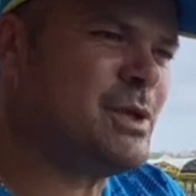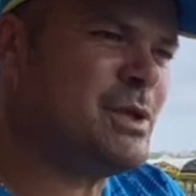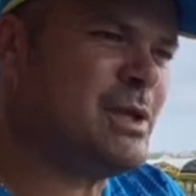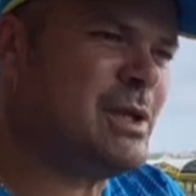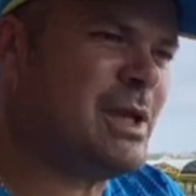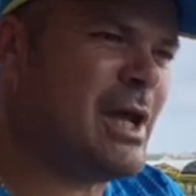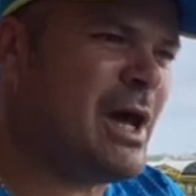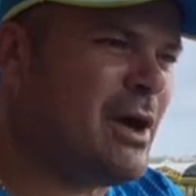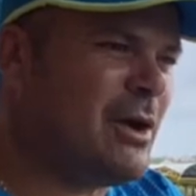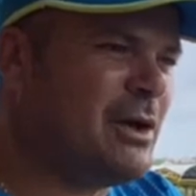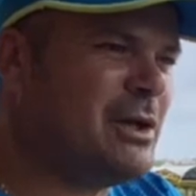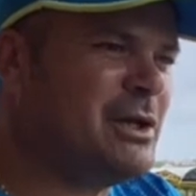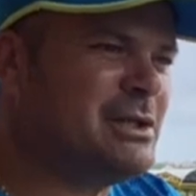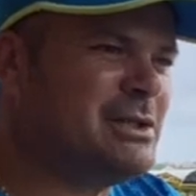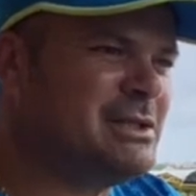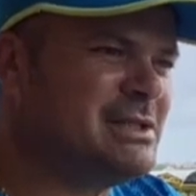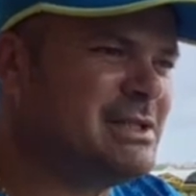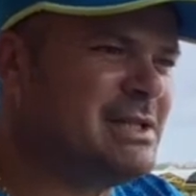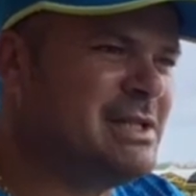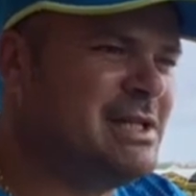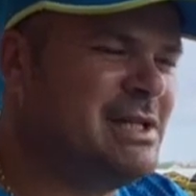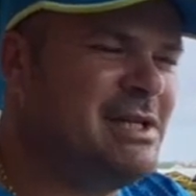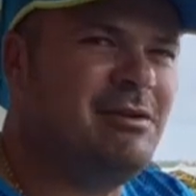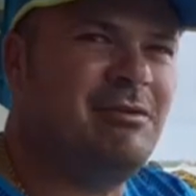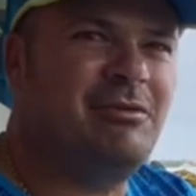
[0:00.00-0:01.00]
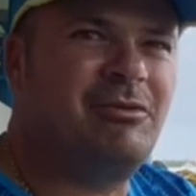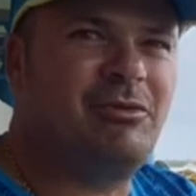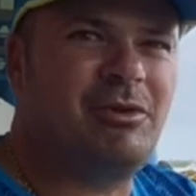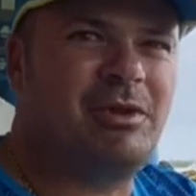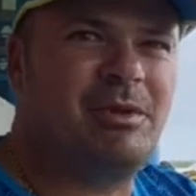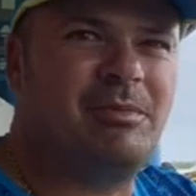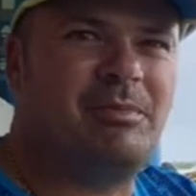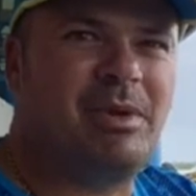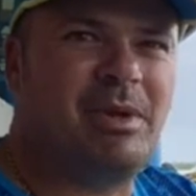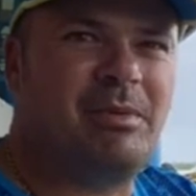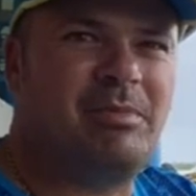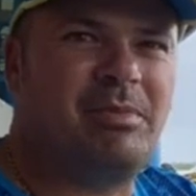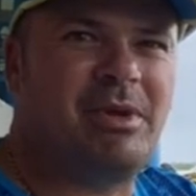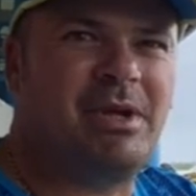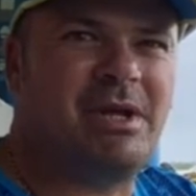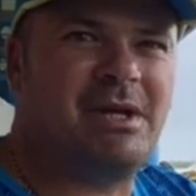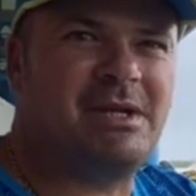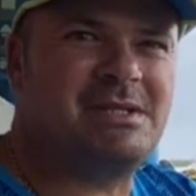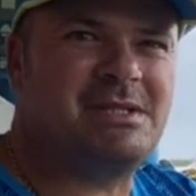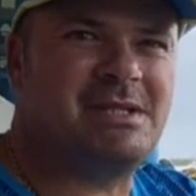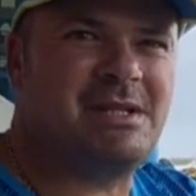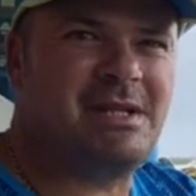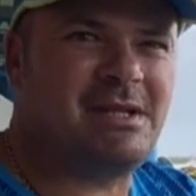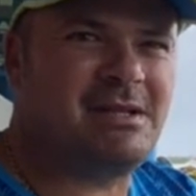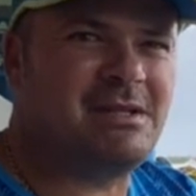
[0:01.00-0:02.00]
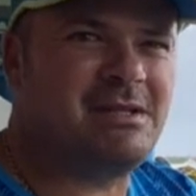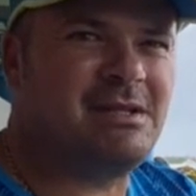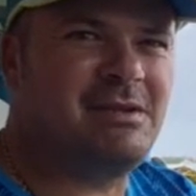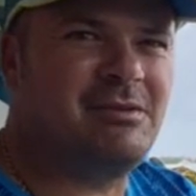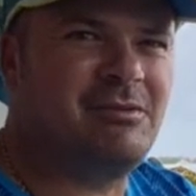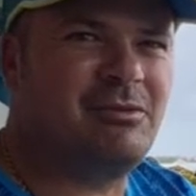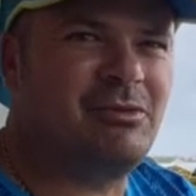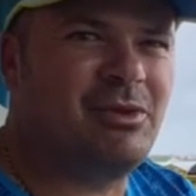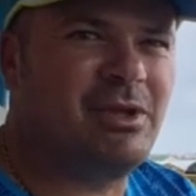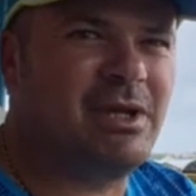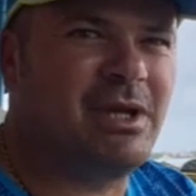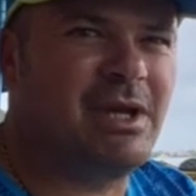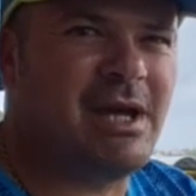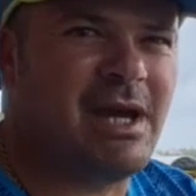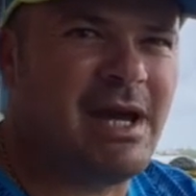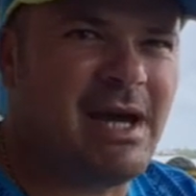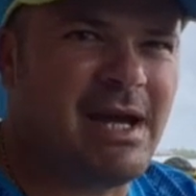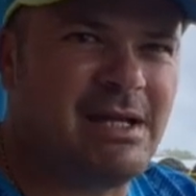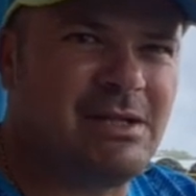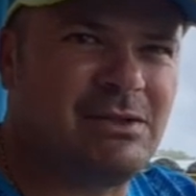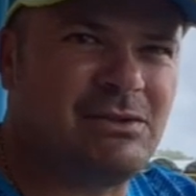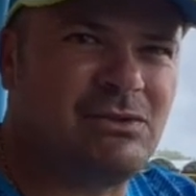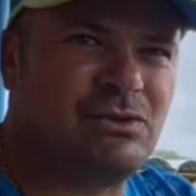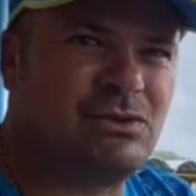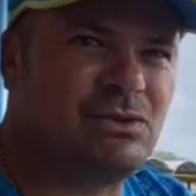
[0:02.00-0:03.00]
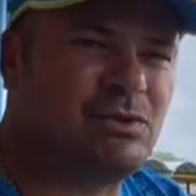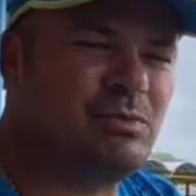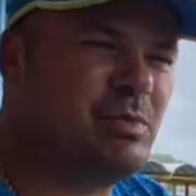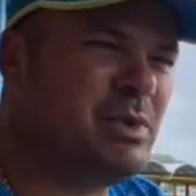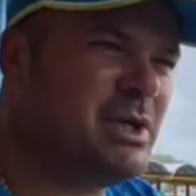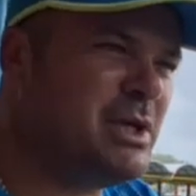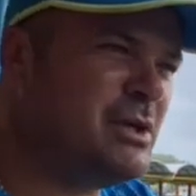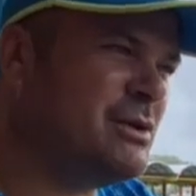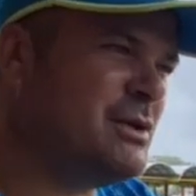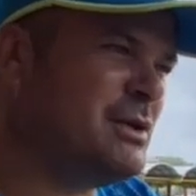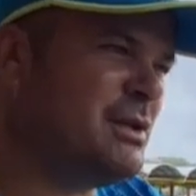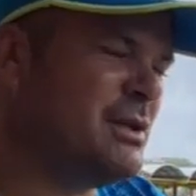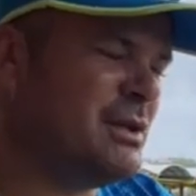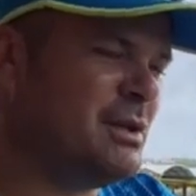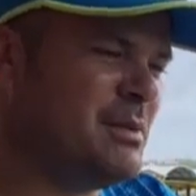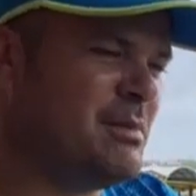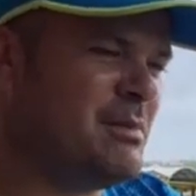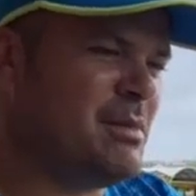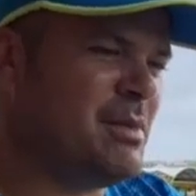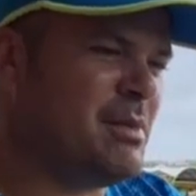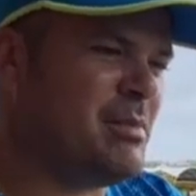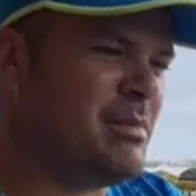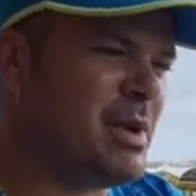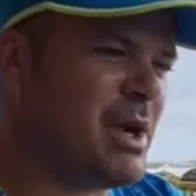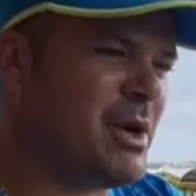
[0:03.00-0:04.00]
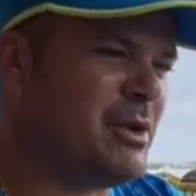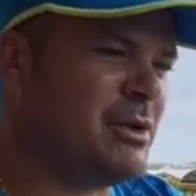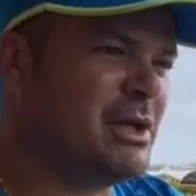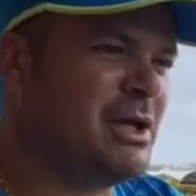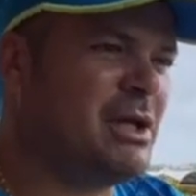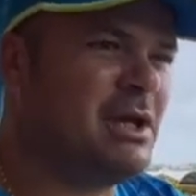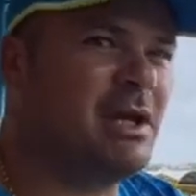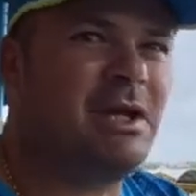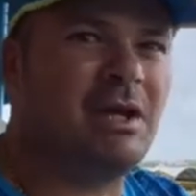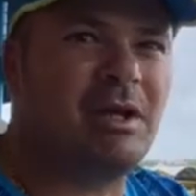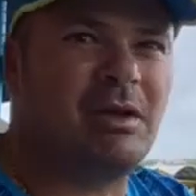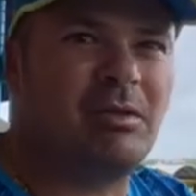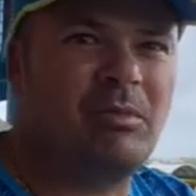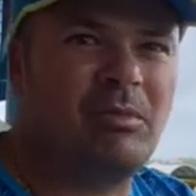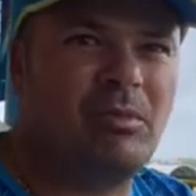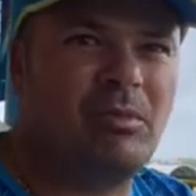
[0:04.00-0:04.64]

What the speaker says: now it's key for the preparation, I think, for the guys to speak to them about cricket